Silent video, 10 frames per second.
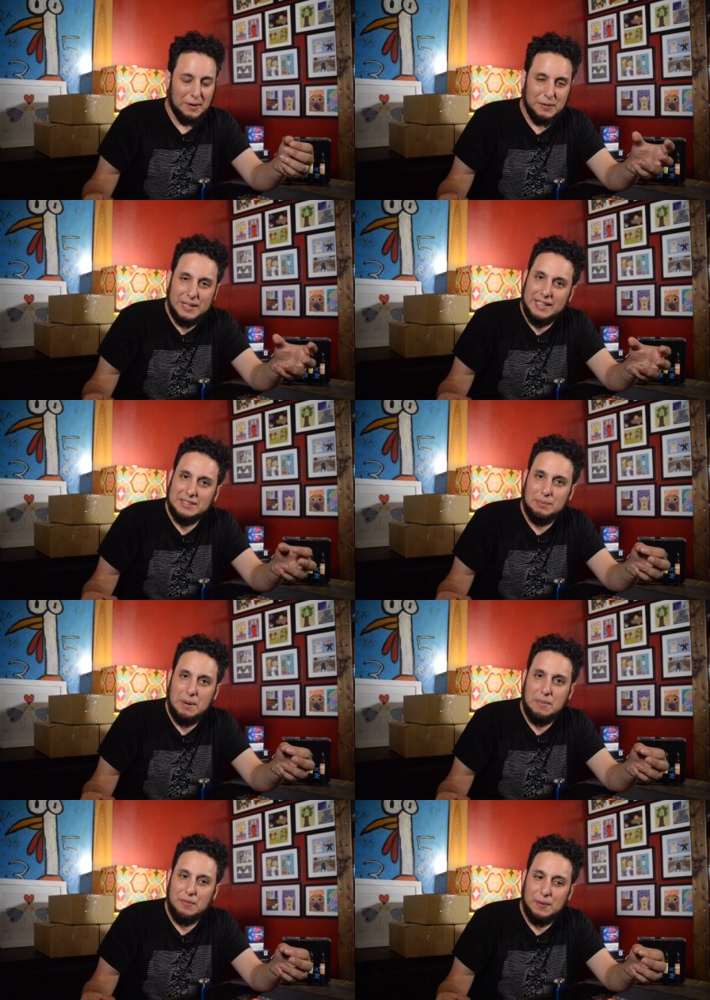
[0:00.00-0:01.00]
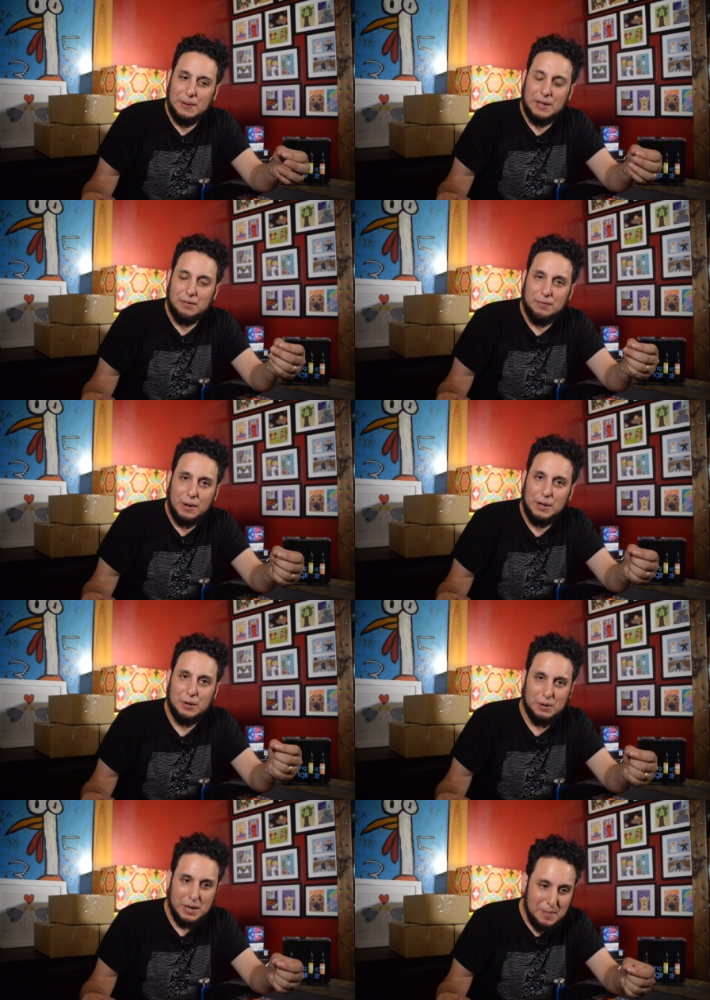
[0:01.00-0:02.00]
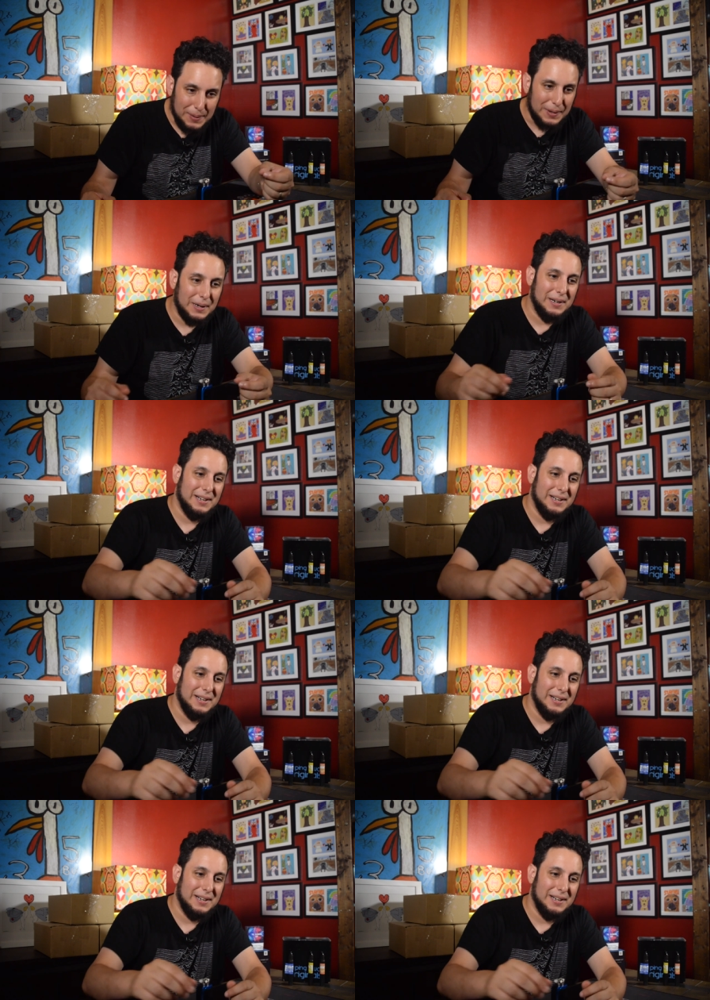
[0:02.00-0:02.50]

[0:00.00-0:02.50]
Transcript: I realized it made me feel like a fucking creeper.